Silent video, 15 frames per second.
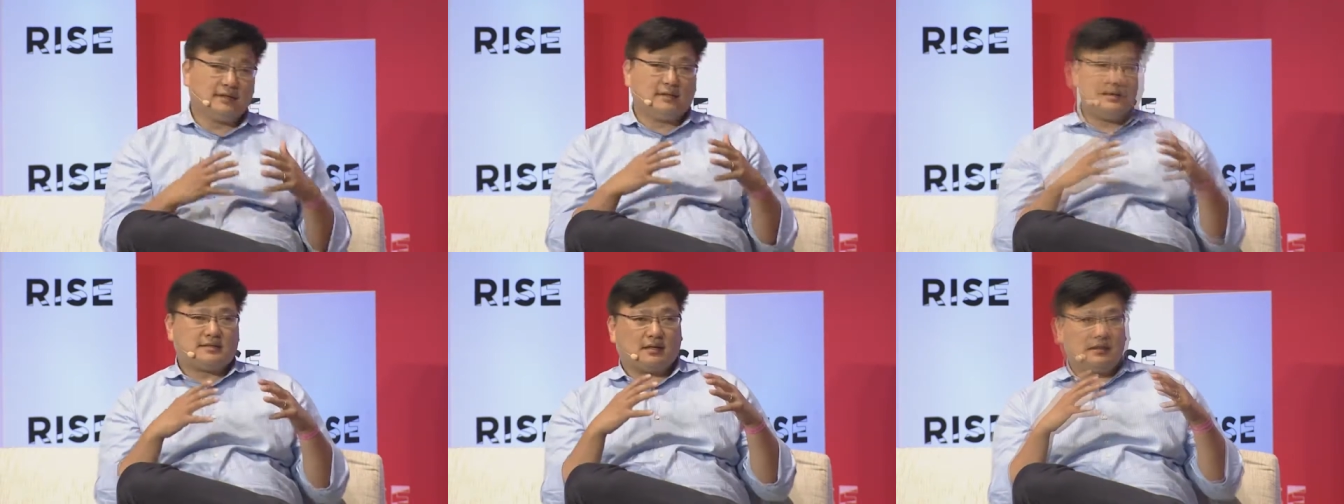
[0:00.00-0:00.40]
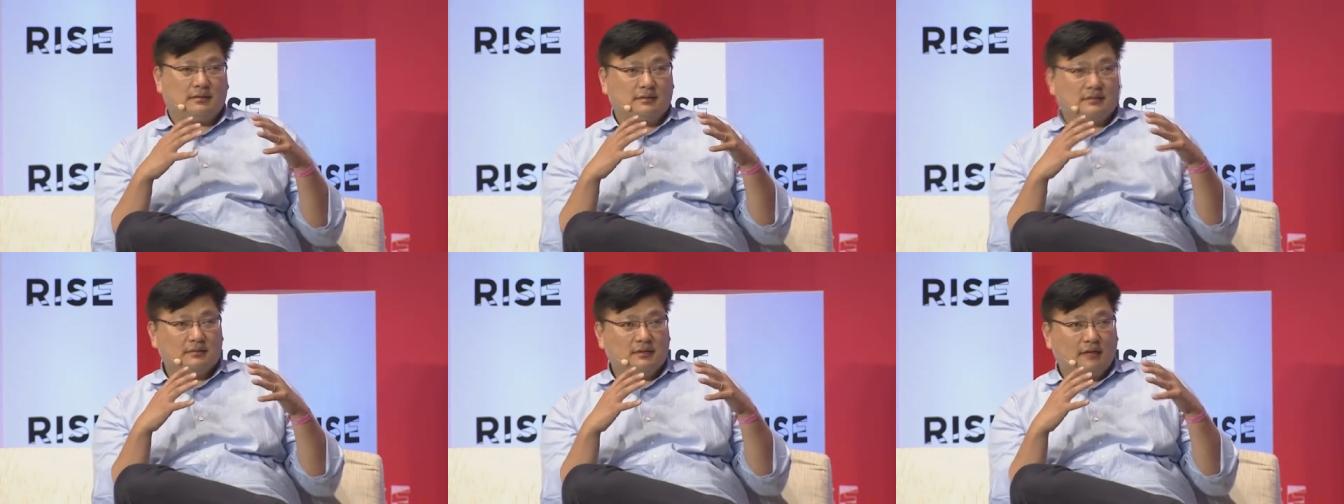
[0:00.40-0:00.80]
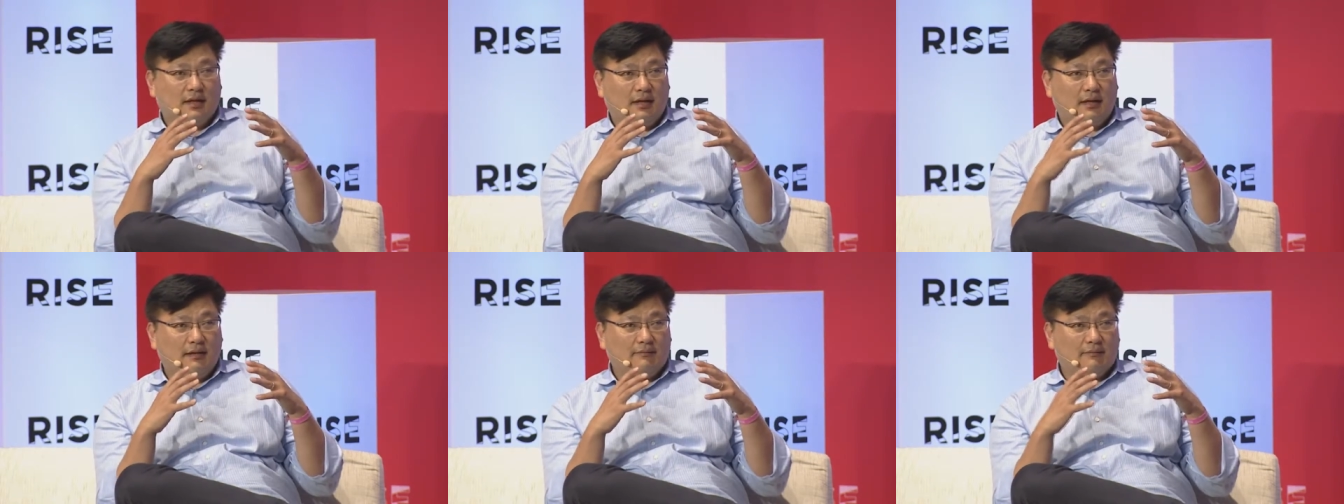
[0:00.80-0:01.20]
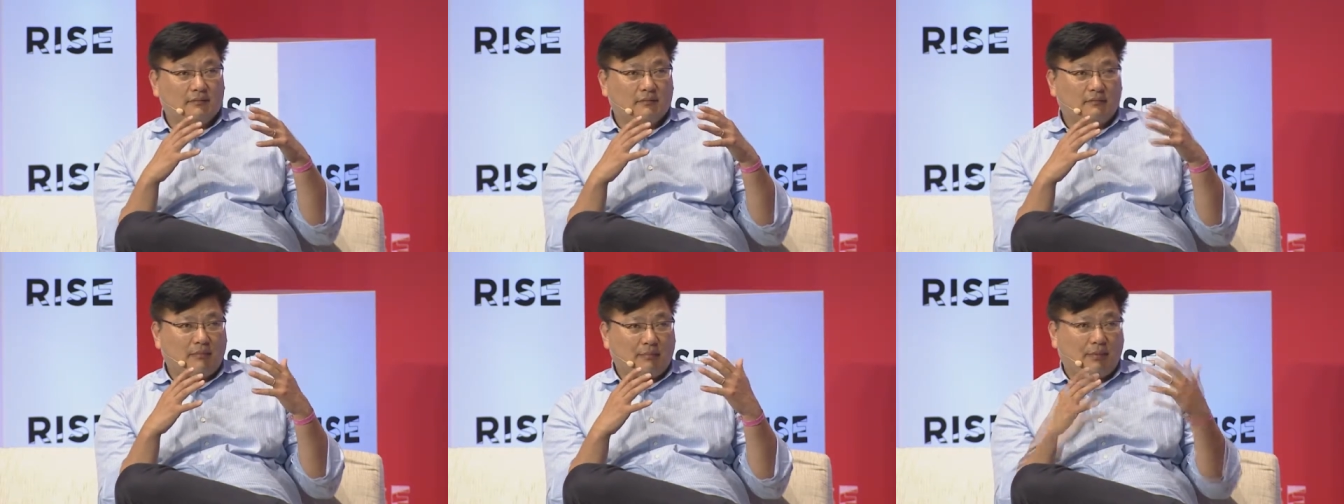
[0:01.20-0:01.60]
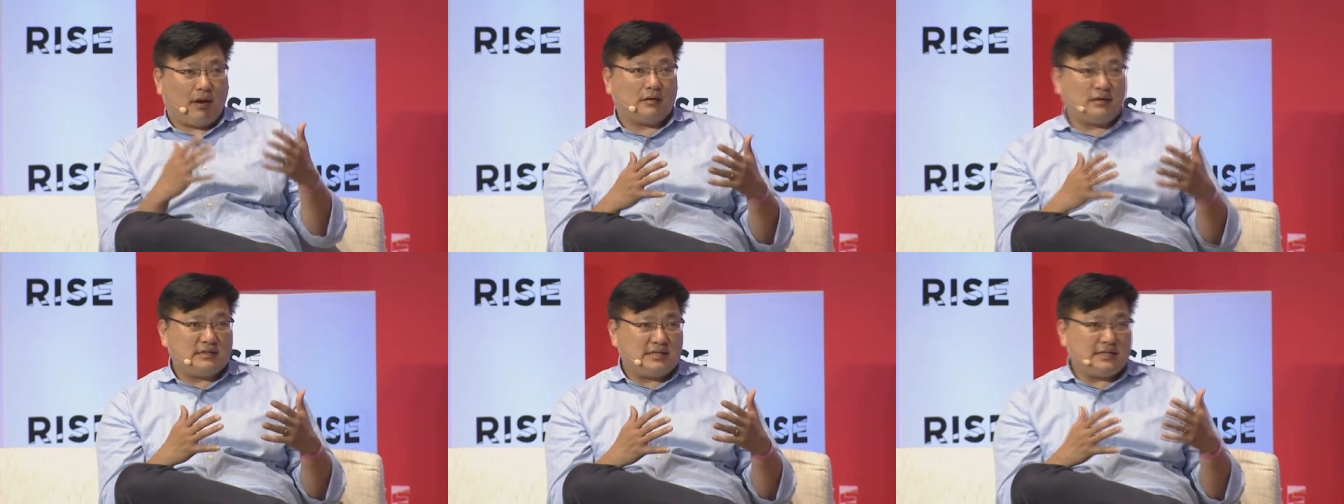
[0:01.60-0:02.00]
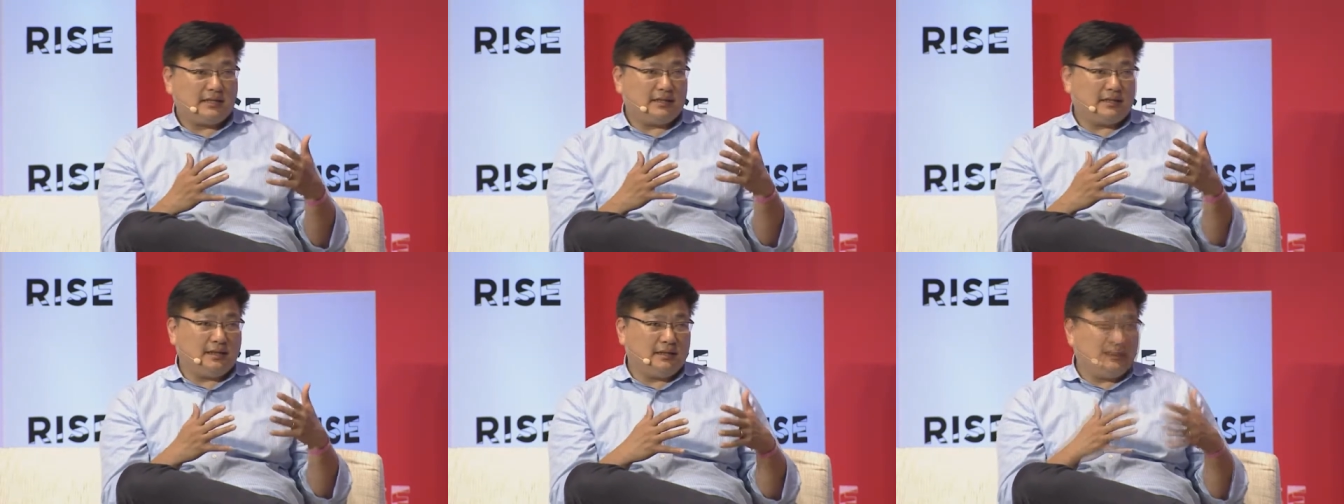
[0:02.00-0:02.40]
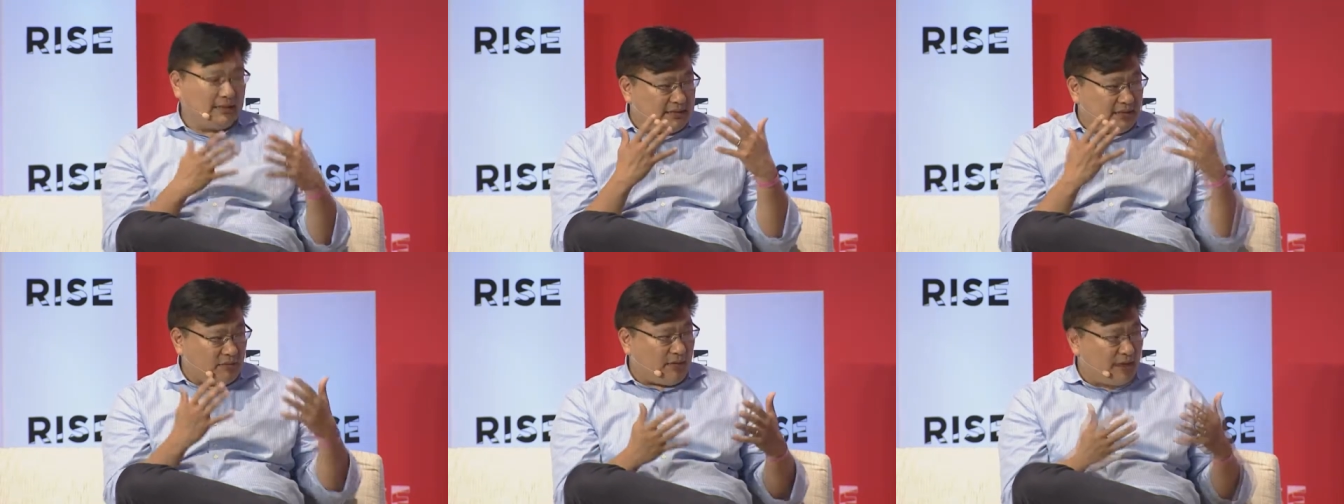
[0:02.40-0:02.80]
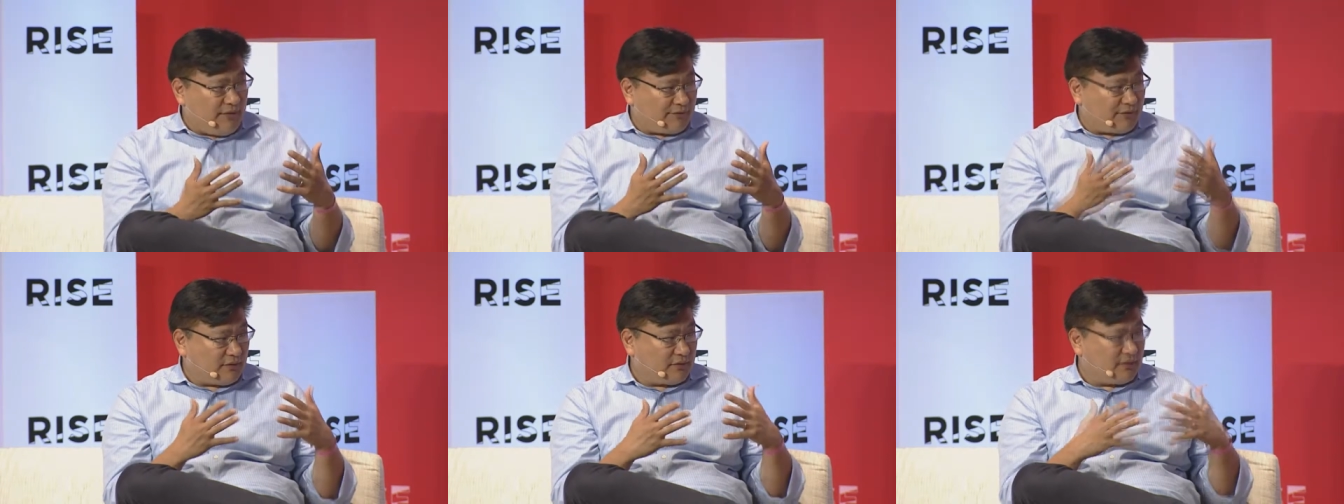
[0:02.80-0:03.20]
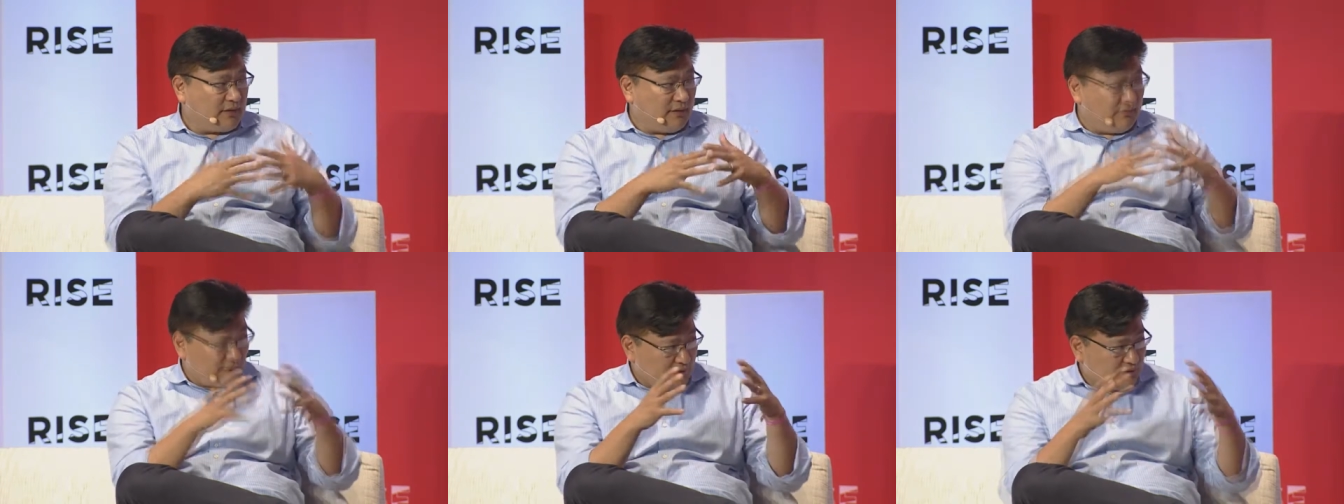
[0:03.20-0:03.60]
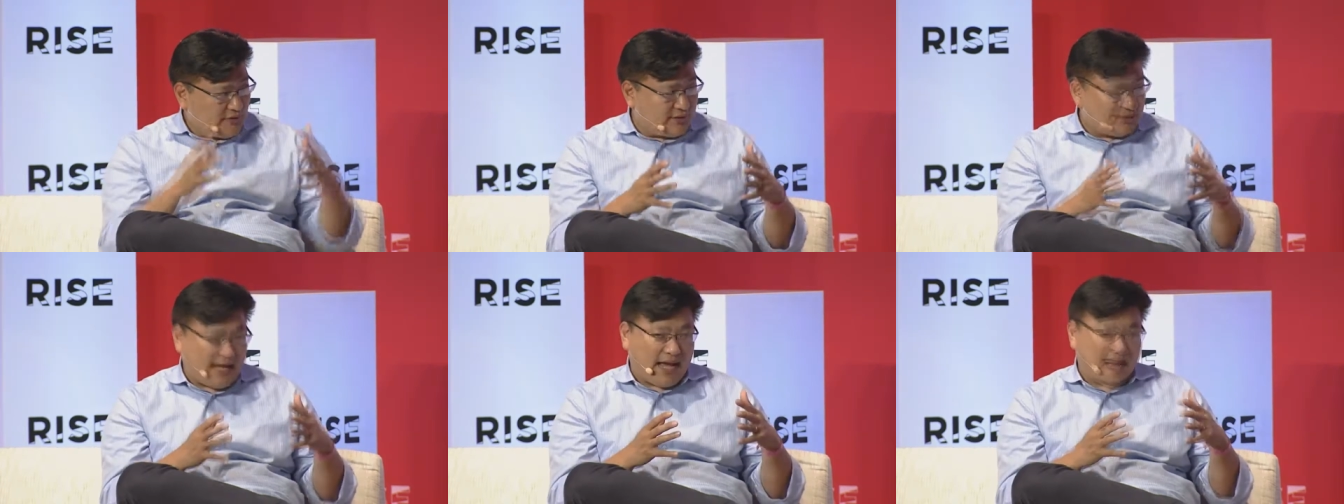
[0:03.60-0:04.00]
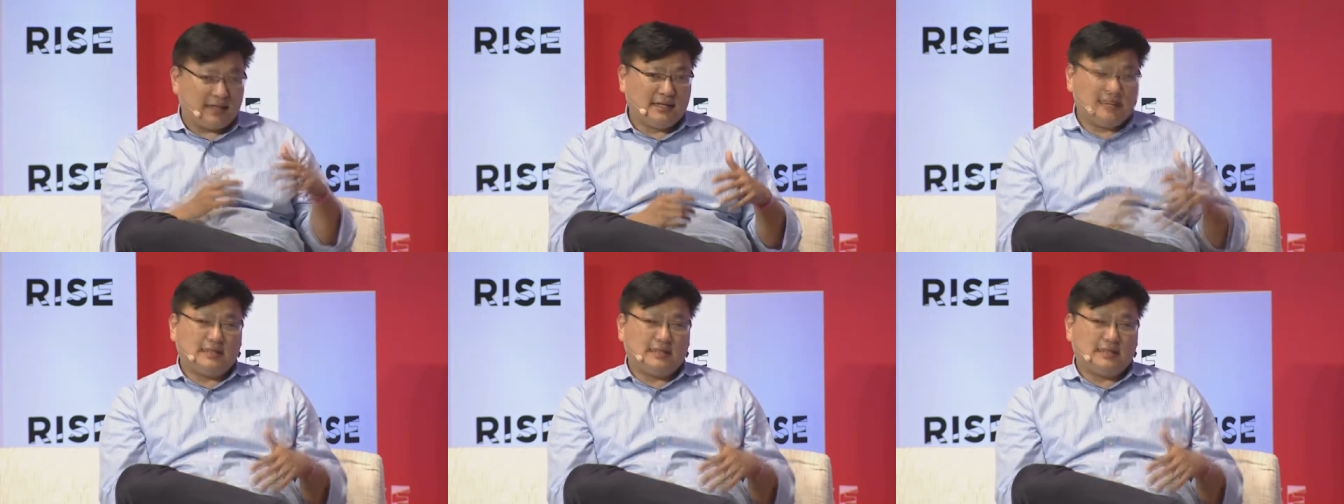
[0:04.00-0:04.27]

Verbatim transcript: So um, my partner Jenny Lee leads our effort in Frontier Tech.